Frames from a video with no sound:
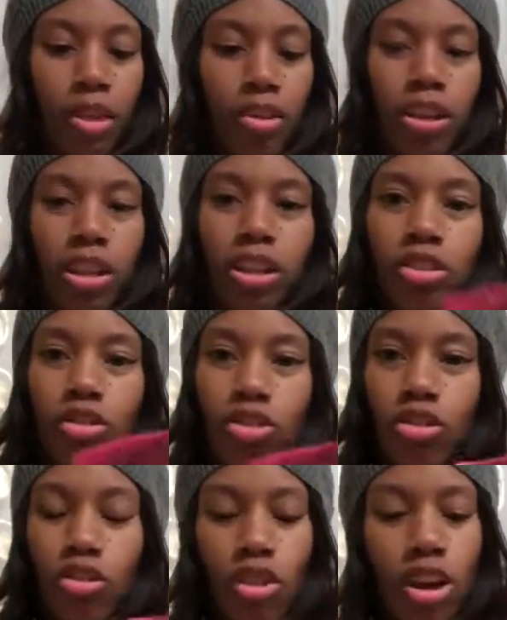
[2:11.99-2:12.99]
All right, let's
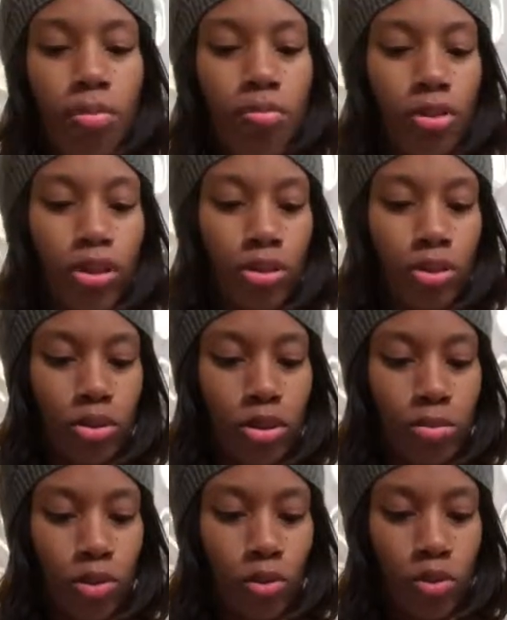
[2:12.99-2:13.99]
try bundle
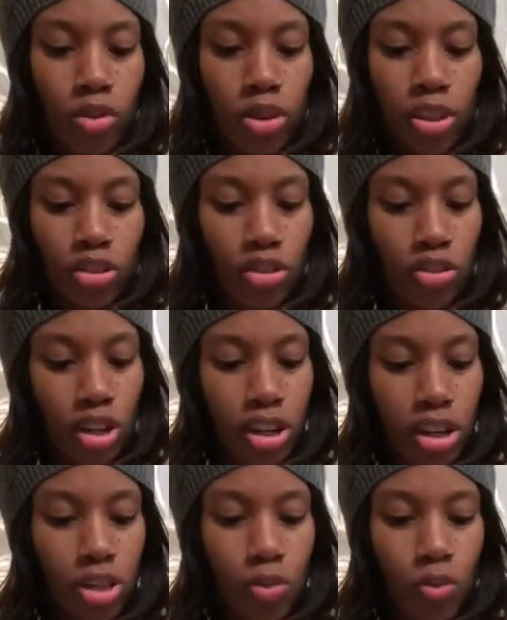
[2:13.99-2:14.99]
number one. Let's try to
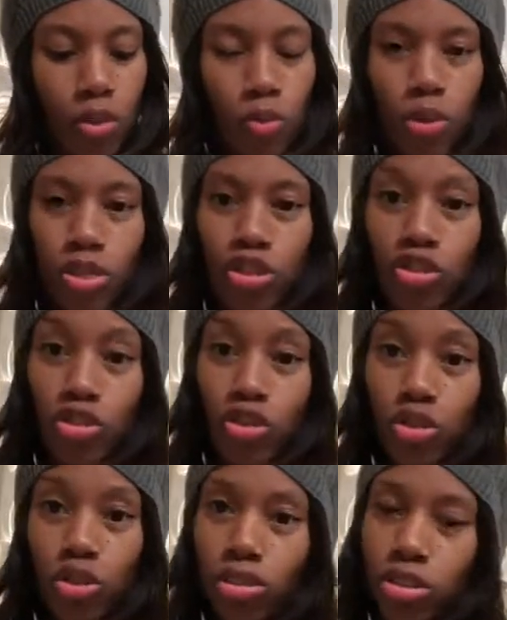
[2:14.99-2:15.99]
get the one with the jewelry.